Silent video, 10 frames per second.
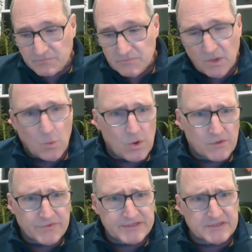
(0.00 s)
One of the
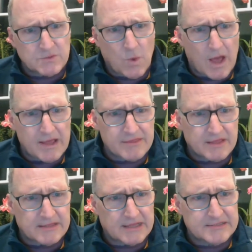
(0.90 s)
reasons why I
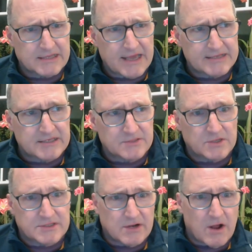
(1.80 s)
think that's the case is
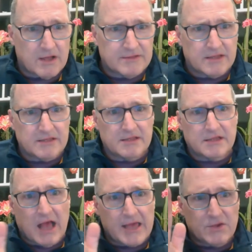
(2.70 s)
because they're on
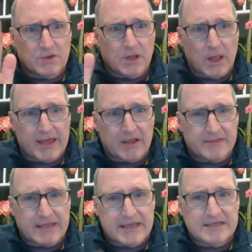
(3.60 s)
Cayuga Lake on
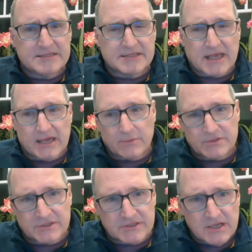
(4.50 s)
the east side,
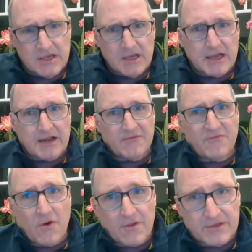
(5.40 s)
which is kind of
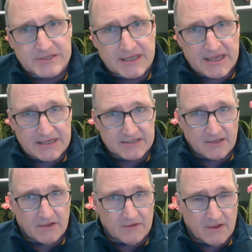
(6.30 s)
farthest east
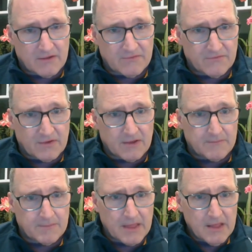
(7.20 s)
of
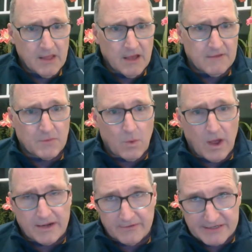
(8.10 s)
the
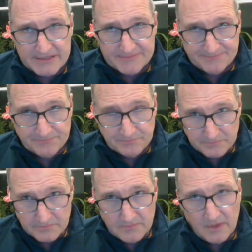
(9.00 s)
wineries.
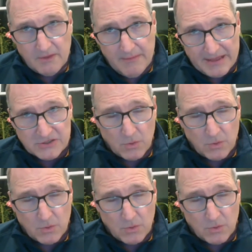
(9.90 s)
The major